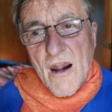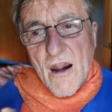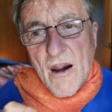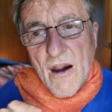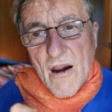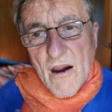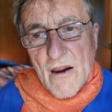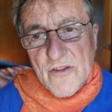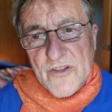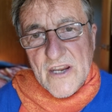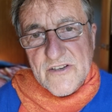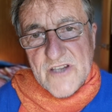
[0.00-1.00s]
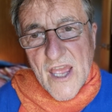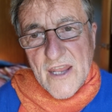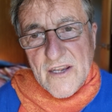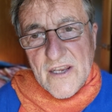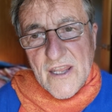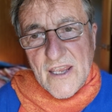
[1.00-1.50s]
are there
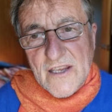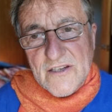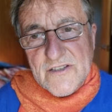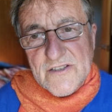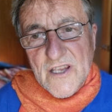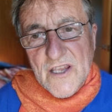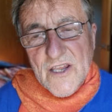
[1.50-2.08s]
techniques